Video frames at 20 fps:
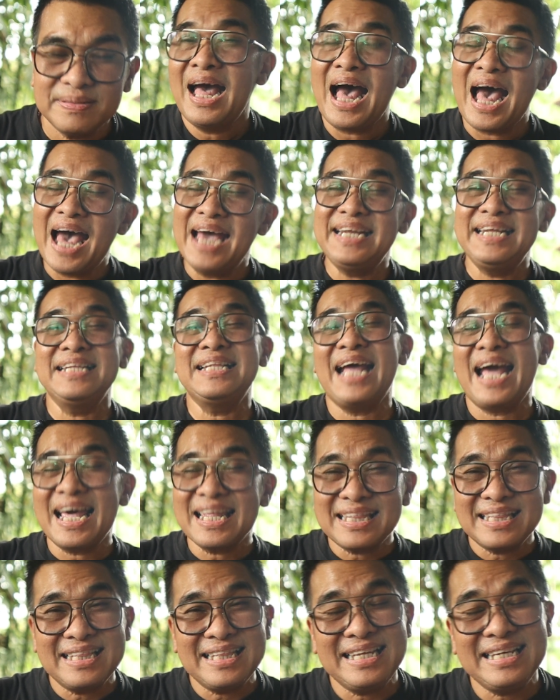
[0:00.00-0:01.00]
I need
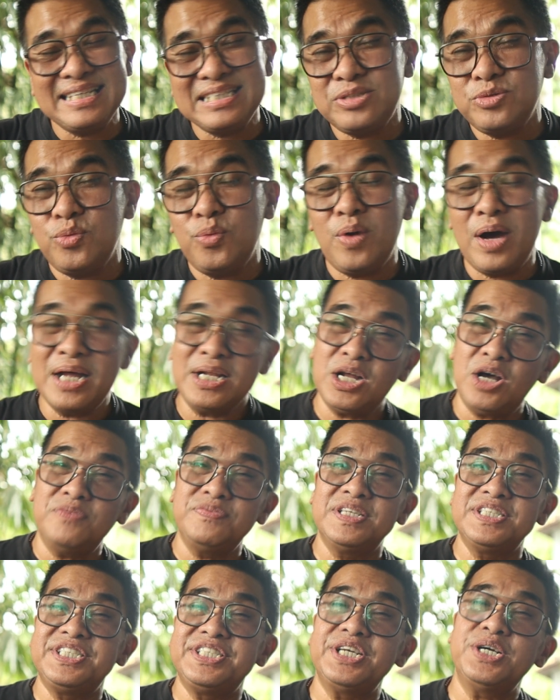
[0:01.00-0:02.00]
at least one of
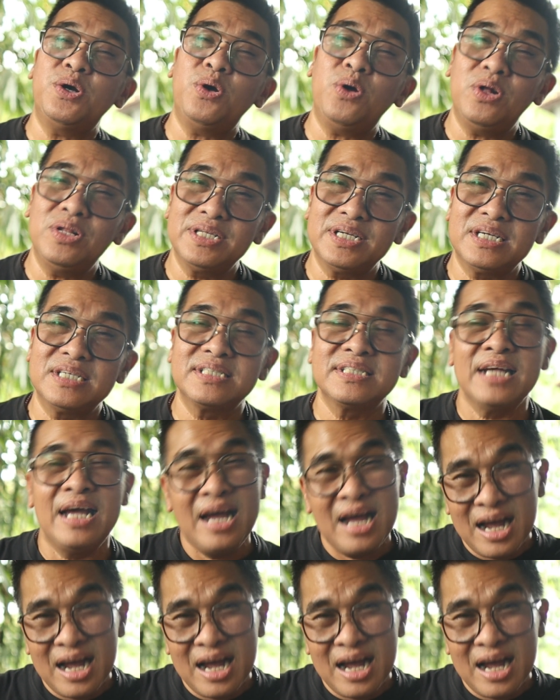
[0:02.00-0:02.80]
the shareholders